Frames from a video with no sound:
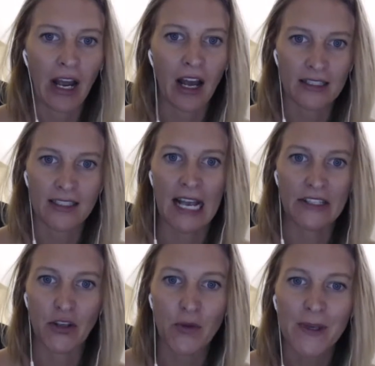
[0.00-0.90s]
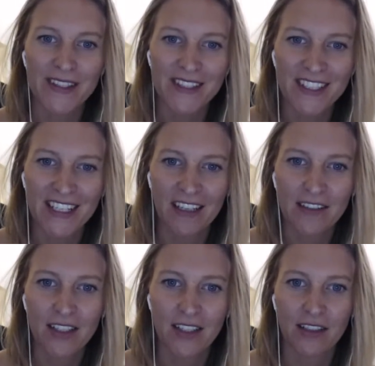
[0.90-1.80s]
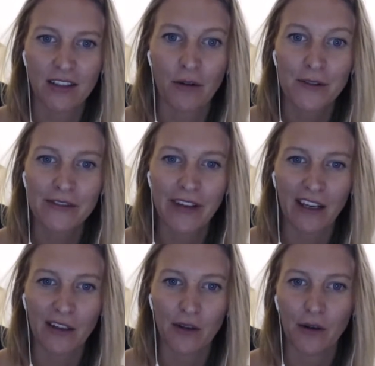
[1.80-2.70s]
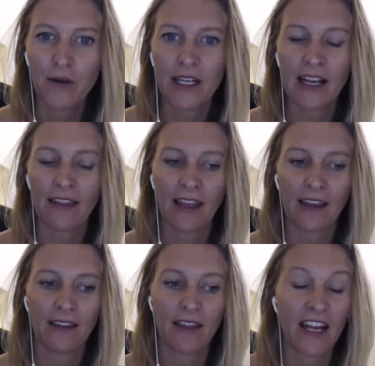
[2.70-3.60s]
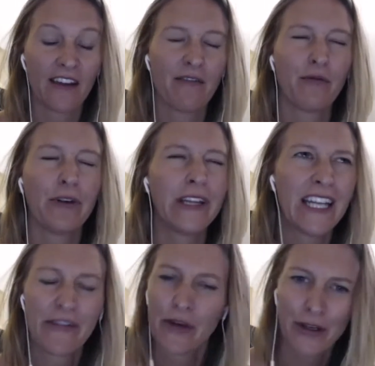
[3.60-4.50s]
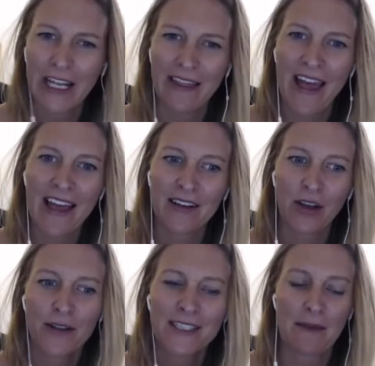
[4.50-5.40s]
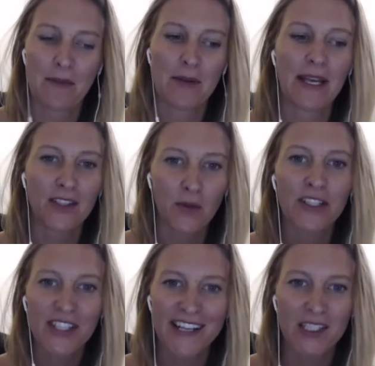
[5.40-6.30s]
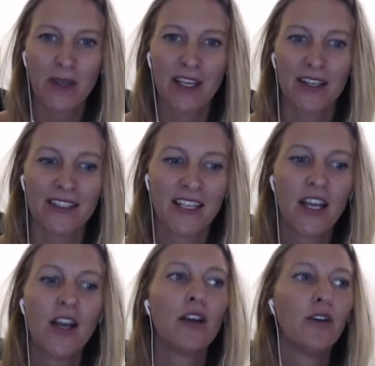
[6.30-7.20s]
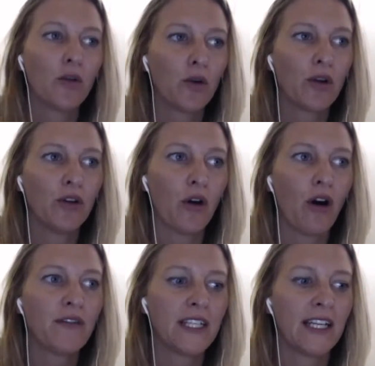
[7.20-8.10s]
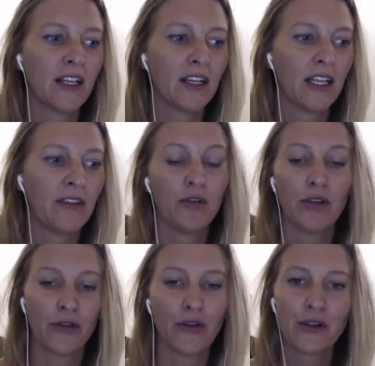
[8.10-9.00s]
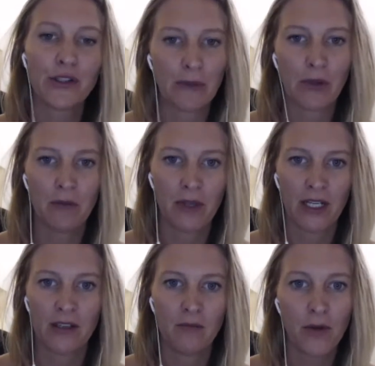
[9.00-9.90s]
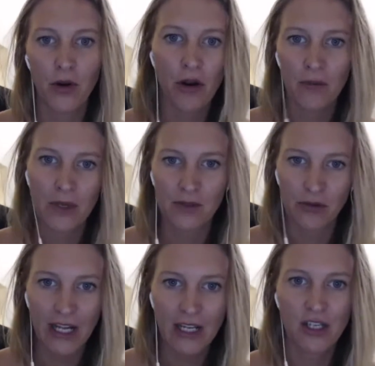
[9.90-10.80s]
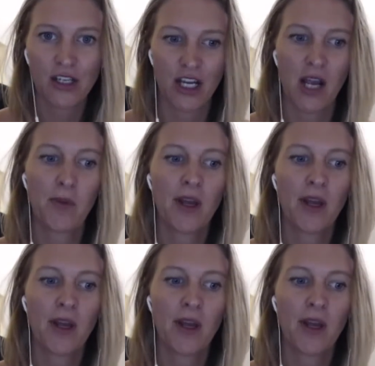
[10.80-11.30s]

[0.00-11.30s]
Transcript: us as humans to to cultivate, you know. And I think, and I've really never heard it in that concept, but it makes so much sense because you're you often in a if you're in a long term committed monogamous relationship,